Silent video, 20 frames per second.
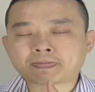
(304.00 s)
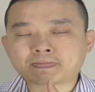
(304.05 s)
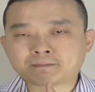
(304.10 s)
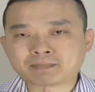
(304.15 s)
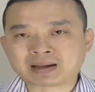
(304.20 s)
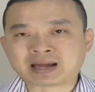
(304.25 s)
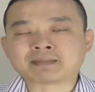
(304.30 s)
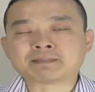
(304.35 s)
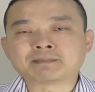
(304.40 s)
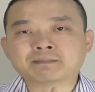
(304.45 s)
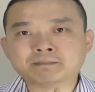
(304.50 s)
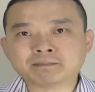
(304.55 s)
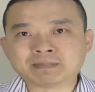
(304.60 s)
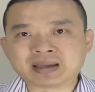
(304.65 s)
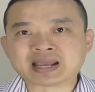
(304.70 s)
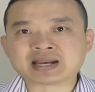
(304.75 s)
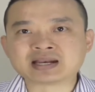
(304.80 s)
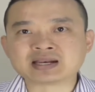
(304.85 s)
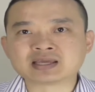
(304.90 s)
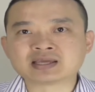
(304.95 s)
but
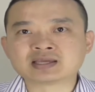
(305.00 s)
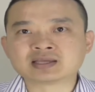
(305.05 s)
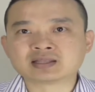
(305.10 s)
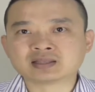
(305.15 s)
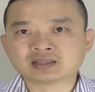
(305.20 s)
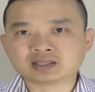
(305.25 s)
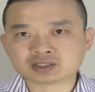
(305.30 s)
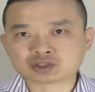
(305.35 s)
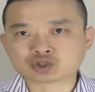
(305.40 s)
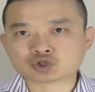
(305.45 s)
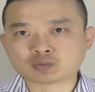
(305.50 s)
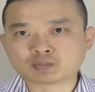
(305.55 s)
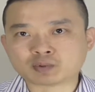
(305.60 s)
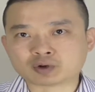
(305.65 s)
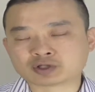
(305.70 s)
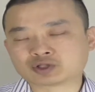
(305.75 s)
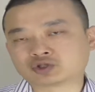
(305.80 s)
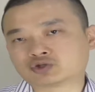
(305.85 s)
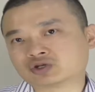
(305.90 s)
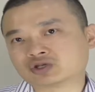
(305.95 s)
mainly distal
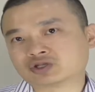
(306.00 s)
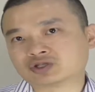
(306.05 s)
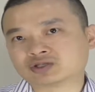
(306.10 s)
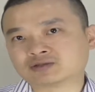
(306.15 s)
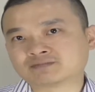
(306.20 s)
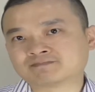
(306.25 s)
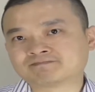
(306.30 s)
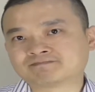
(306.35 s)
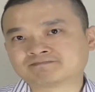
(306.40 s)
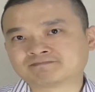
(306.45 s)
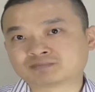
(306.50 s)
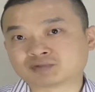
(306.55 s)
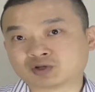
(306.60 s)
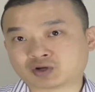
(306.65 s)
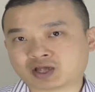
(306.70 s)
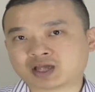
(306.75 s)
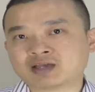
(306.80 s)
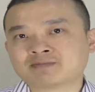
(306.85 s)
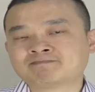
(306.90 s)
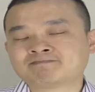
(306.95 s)
point strategy.
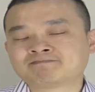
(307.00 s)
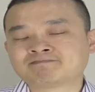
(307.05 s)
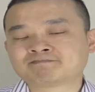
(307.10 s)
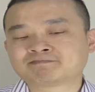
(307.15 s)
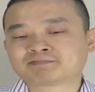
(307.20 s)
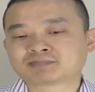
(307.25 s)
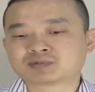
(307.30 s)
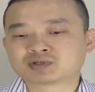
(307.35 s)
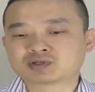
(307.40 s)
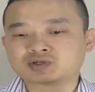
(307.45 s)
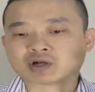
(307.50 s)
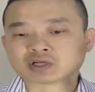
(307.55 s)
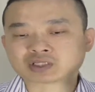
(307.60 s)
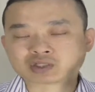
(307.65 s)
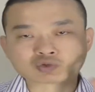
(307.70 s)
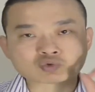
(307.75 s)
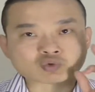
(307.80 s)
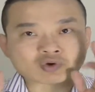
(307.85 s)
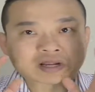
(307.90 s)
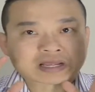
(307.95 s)
Okay? So I
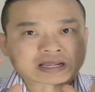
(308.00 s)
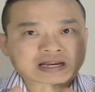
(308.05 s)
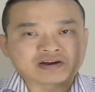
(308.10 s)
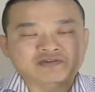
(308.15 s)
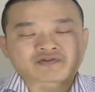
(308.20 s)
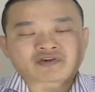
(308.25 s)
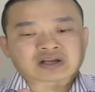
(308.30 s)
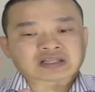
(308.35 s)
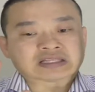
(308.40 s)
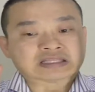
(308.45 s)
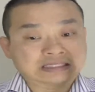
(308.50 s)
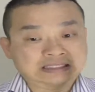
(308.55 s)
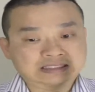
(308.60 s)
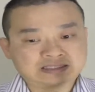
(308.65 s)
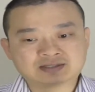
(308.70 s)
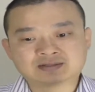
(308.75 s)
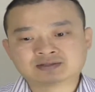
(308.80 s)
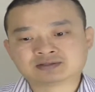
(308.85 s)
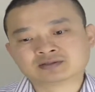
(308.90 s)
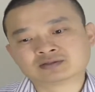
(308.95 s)
just want to clarify
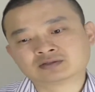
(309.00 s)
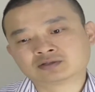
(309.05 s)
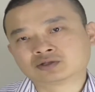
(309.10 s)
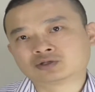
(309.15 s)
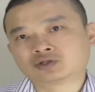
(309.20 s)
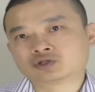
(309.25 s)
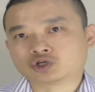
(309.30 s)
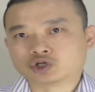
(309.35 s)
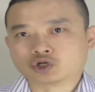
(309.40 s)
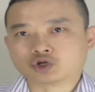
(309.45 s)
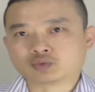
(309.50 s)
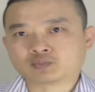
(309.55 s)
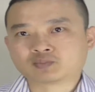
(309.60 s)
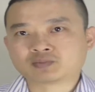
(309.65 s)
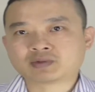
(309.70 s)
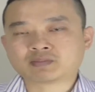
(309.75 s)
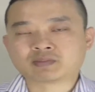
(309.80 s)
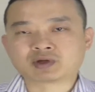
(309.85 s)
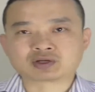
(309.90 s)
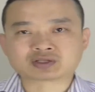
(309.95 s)
this to you
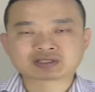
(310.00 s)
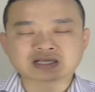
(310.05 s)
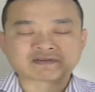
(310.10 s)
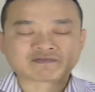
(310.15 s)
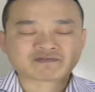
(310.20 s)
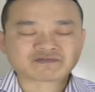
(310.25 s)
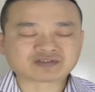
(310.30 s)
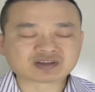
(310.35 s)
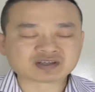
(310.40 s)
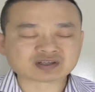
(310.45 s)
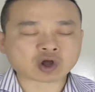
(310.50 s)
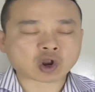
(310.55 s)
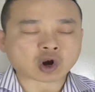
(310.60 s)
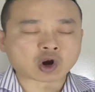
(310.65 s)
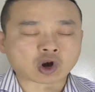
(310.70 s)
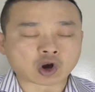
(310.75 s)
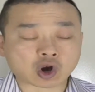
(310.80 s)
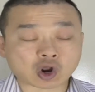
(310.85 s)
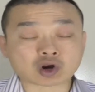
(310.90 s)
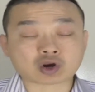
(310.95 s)
because I've seen a
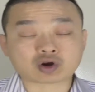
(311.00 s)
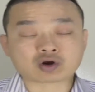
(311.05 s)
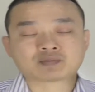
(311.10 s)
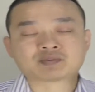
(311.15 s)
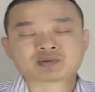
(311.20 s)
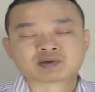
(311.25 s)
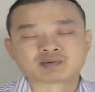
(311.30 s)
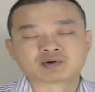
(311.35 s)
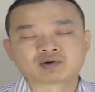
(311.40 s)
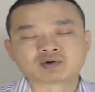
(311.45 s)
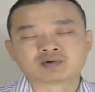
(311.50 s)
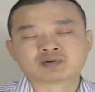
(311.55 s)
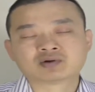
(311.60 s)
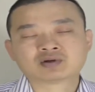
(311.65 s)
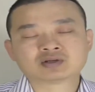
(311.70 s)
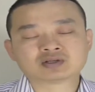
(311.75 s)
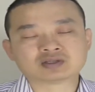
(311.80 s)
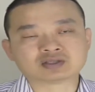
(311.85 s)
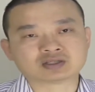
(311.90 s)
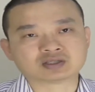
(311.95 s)
lot of people
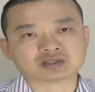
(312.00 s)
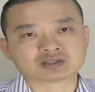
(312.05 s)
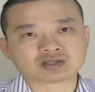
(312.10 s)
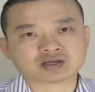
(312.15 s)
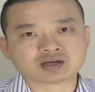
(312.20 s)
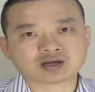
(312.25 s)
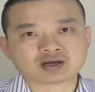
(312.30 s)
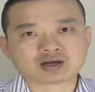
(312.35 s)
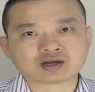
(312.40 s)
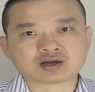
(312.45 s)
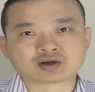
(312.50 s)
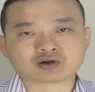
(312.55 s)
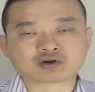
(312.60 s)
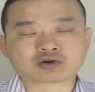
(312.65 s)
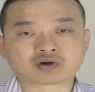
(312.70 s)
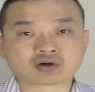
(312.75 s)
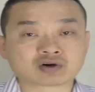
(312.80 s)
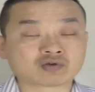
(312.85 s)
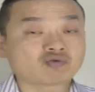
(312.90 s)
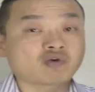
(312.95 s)
just
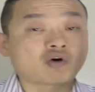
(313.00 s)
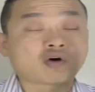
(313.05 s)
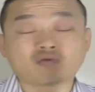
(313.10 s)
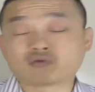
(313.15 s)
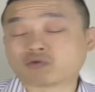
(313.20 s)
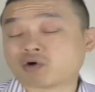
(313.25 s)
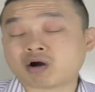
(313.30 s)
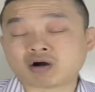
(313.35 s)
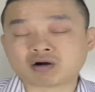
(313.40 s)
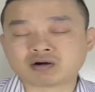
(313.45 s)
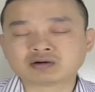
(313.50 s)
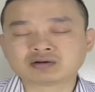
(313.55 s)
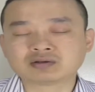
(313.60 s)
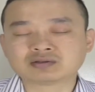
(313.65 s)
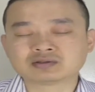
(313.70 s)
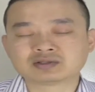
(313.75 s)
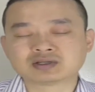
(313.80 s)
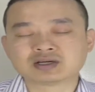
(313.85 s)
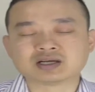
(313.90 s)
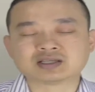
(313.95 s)
got it wrong
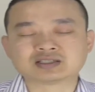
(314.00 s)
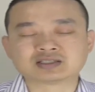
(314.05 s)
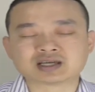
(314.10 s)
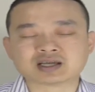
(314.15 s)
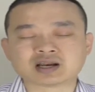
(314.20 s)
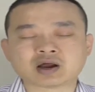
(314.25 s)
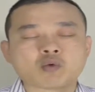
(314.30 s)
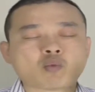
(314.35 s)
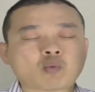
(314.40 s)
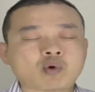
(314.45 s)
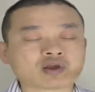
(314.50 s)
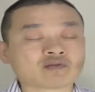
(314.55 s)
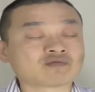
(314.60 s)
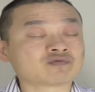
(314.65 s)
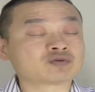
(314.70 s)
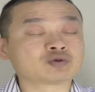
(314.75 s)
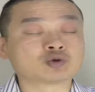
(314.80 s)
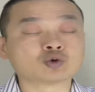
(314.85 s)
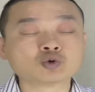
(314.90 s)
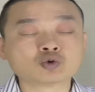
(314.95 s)
and say that when
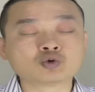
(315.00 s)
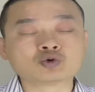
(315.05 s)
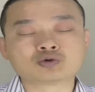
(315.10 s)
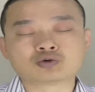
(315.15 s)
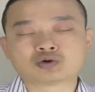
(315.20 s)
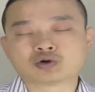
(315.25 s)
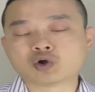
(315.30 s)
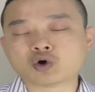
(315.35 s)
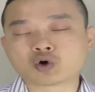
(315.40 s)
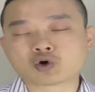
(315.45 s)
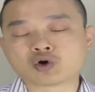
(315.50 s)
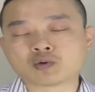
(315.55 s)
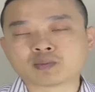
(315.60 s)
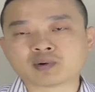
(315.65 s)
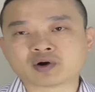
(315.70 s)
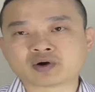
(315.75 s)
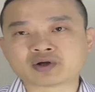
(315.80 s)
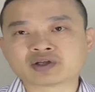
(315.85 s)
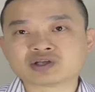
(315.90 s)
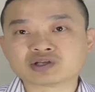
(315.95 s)
you do local
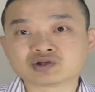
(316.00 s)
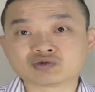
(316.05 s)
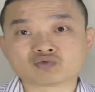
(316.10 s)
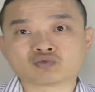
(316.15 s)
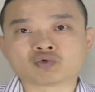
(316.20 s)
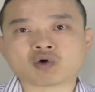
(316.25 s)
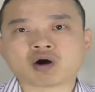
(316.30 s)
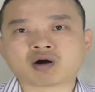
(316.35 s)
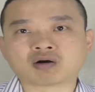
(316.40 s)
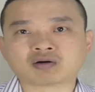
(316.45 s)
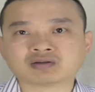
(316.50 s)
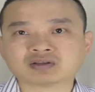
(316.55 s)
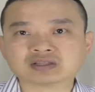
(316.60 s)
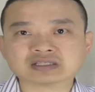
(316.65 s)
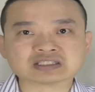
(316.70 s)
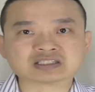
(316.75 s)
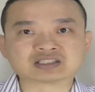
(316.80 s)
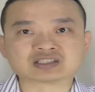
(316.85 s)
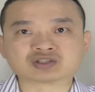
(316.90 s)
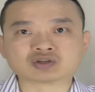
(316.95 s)
point, you're wrong.
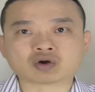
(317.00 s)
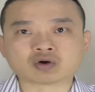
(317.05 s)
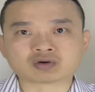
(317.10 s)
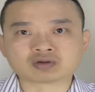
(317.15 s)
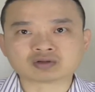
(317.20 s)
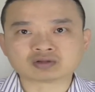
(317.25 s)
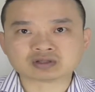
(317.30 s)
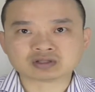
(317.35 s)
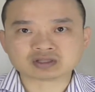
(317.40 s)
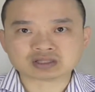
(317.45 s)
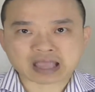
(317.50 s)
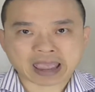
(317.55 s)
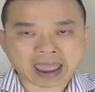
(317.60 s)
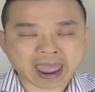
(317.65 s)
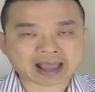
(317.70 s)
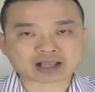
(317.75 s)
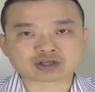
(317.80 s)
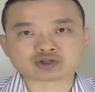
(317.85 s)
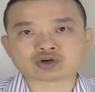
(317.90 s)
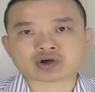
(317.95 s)
This is not the
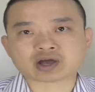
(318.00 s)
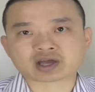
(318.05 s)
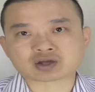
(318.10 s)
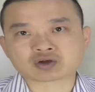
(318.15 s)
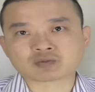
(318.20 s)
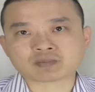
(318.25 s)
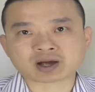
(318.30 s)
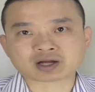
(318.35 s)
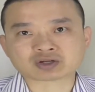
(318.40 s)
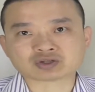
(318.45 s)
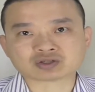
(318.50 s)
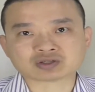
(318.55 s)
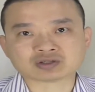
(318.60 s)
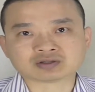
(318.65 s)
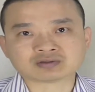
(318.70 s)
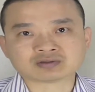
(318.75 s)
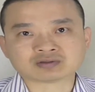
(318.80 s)
actual acupuncture.